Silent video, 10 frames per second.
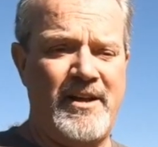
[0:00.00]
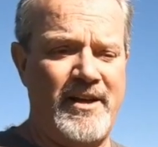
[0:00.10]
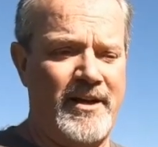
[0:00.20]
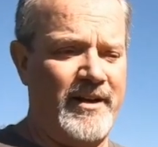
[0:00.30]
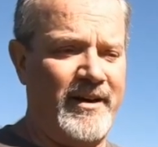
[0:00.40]

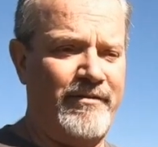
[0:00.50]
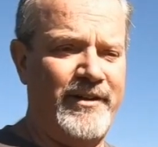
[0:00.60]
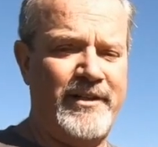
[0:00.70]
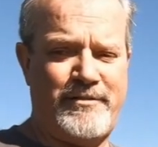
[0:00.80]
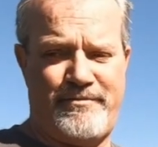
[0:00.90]

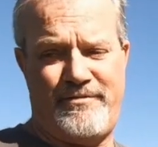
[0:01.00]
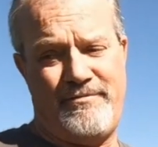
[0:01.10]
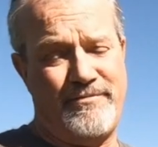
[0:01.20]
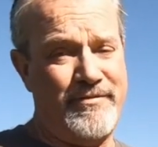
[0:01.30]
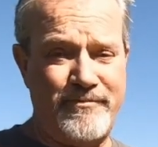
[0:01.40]
Everything's,
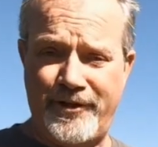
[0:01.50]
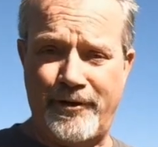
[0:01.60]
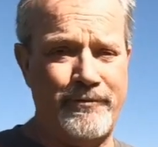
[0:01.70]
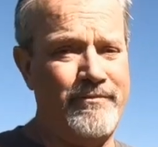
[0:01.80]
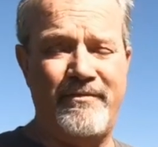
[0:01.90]

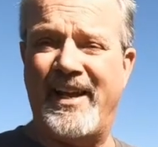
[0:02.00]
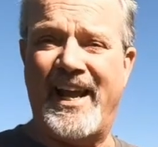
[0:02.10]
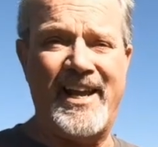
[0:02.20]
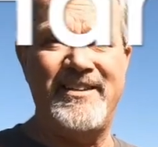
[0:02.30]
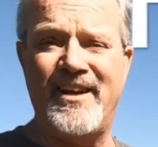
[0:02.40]

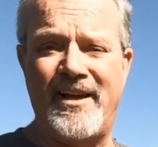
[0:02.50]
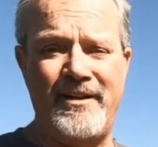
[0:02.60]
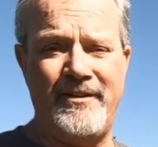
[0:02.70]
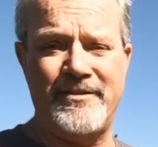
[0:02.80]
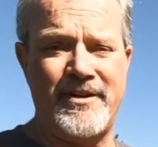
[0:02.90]
hand
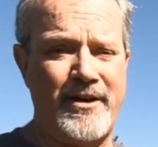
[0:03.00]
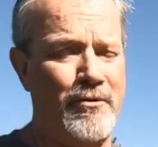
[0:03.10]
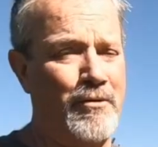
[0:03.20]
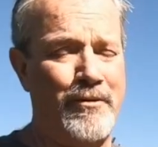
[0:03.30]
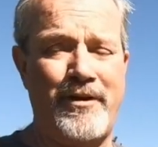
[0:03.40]
done. There's not
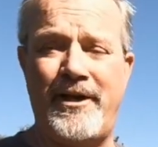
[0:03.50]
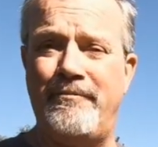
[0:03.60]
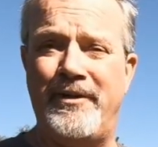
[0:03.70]
a whole lot of